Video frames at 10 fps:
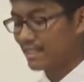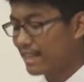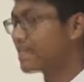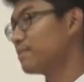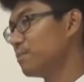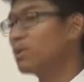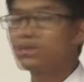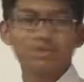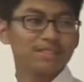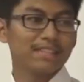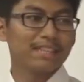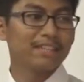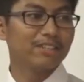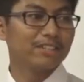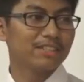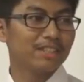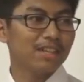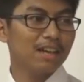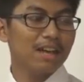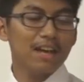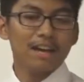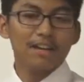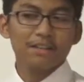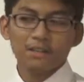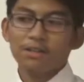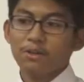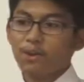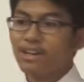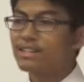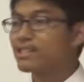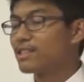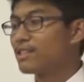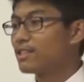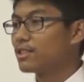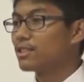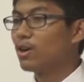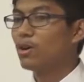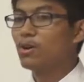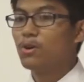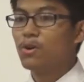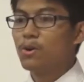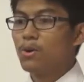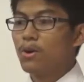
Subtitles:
like most teenagers wants. So